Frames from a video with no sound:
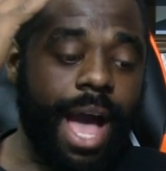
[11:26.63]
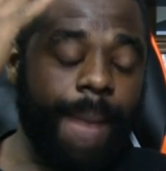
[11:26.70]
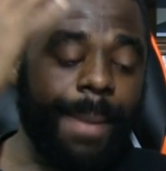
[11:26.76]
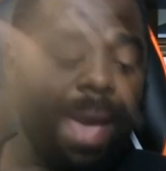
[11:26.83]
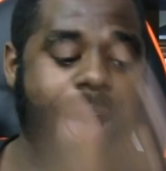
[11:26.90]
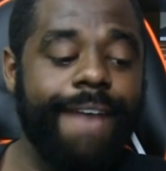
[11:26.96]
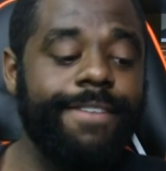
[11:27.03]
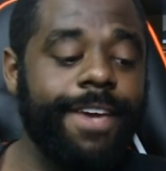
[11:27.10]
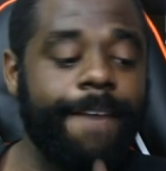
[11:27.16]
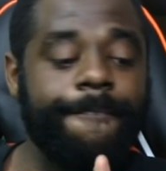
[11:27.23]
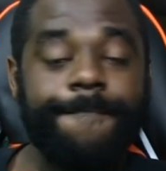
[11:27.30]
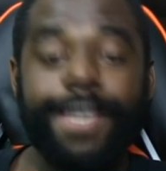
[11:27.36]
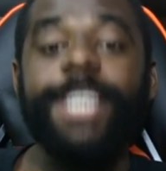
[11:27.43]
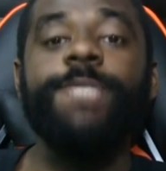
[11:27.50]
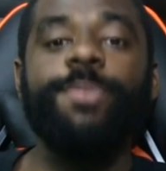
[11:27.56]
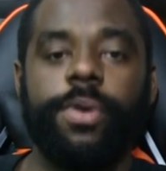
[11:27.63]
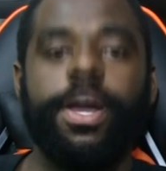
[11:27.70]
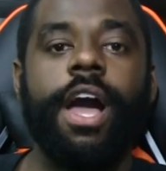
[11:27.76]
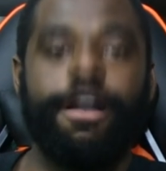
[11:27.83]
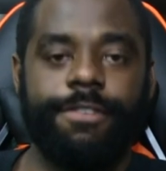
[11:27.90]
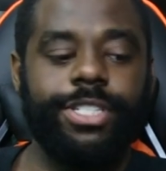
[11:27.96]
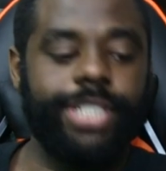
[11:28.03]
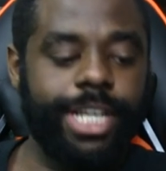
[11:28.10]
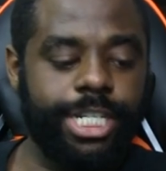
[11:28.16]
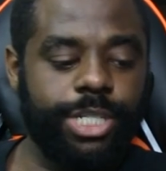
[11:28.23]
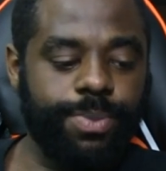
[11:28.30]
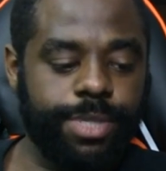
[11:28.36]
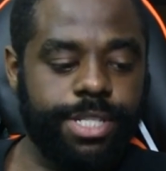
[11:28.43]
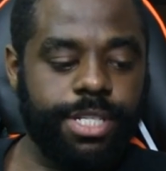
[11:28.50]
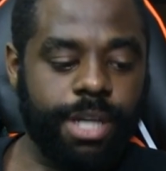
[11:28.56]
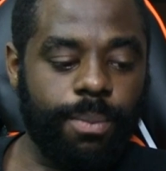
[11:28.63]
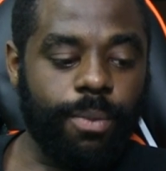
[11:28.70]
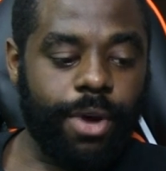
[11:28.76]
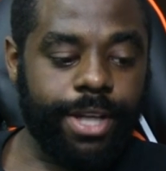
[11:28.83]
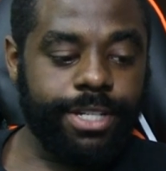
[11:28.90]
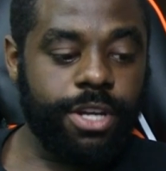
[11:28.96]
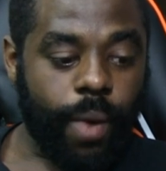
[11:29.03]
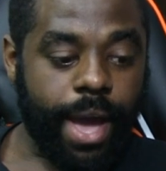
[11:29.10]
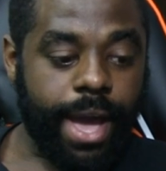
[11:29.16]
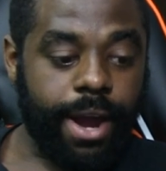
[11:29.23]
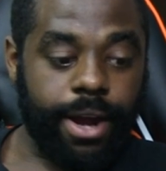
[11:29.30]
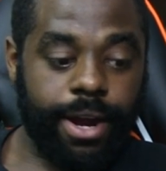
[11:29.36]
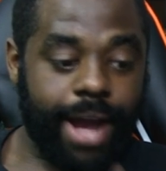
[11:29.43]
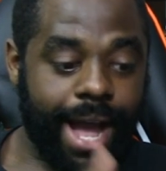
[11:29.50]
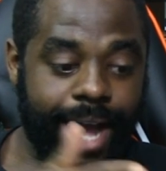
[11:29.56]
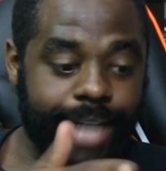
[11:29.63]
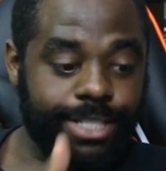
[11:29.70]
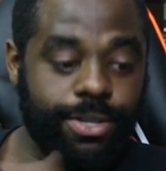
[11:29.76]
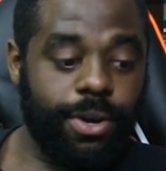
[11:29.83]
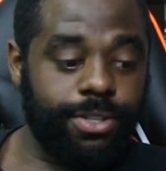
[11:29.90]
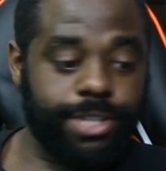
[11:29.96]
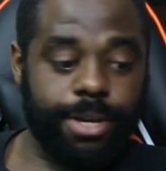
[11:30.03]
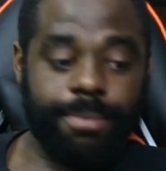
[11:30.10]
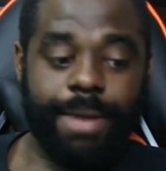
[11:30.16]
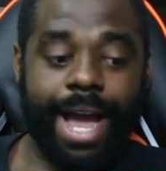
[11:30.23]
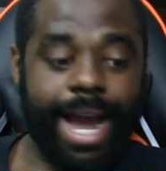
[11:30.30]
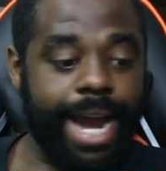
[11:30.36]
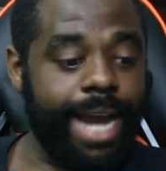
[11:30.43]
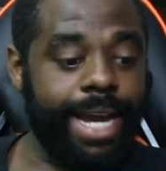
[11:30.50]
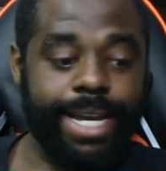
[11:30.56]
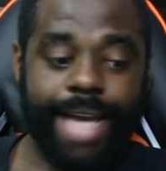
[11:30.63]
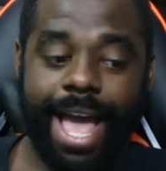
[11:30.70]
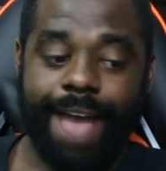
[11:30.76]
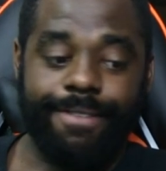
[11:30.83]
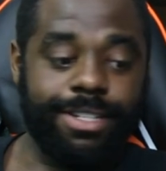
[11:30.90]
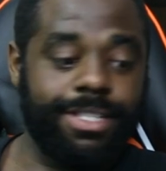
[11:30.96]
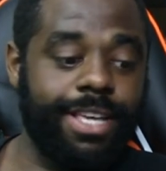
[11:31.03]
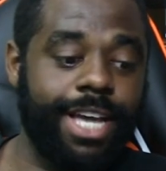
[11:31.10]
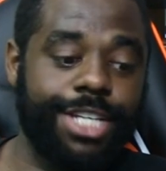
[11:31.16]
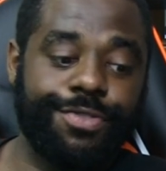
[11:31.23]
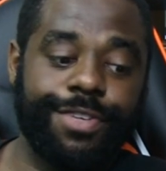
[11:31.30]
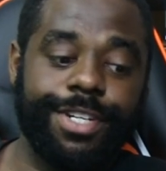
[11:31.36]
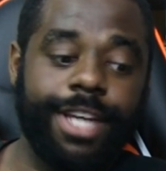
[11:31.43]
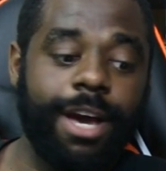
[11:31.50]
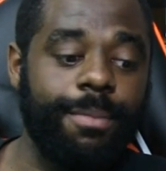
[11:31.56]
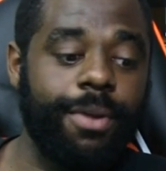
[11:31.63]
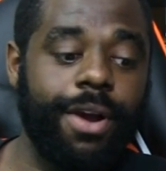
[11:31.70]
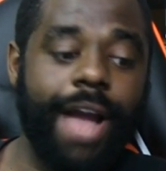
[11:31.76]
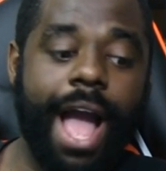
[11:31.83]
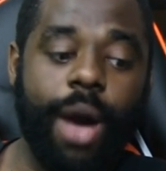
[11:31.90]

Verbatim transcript: I'm having a Facebook conversation with someone where I told them I have a text-free number.